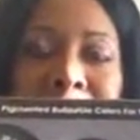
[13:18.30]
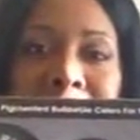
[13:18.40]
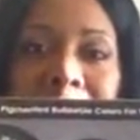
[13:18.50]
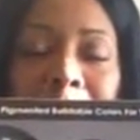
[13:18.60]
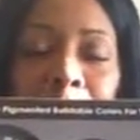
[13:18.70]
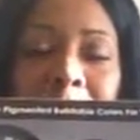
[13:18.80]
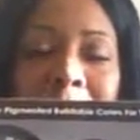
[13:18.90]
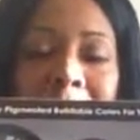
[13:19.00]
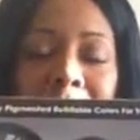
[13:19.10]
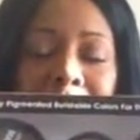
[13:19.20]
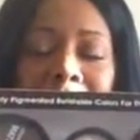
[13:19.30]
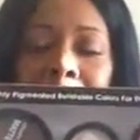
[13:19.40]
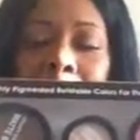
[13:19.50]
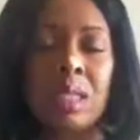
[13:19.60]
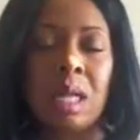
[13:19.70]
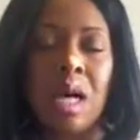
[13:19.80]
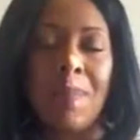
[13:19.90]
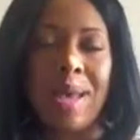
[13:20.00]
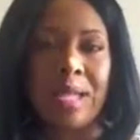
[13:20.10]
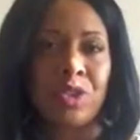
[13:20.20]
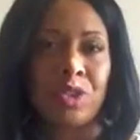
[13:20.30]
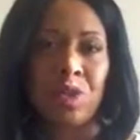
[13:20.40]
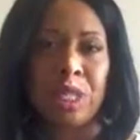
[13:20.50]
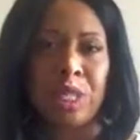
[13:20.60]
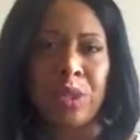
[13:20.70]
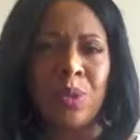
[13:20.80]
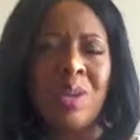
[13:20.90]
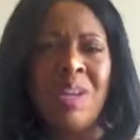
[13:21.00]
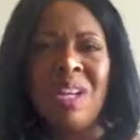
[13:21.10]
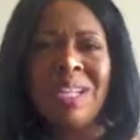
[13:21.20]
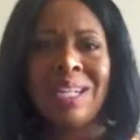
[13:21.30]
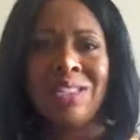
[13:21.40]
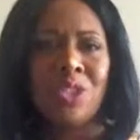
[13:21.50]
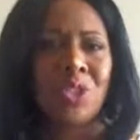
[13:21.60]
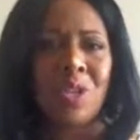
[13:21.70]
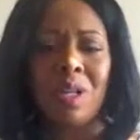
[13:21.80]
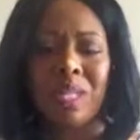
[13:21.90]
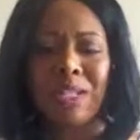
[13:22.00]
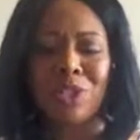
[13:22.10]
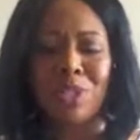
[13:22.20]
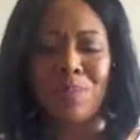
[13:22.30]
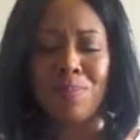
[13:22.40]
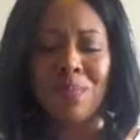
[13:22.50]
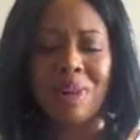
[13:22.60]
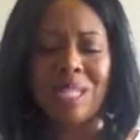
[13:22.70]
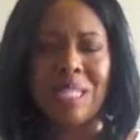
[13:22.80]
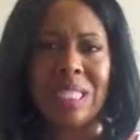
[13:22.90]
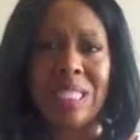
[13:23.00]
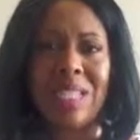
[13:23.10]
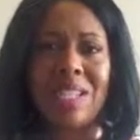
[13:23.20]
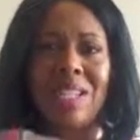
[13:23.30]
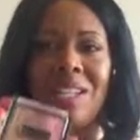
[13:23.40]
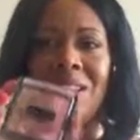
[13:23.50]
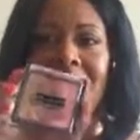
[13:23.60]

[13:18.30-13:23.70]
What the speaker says: figured I would try out. MAC Studio, I just saw like some bronzing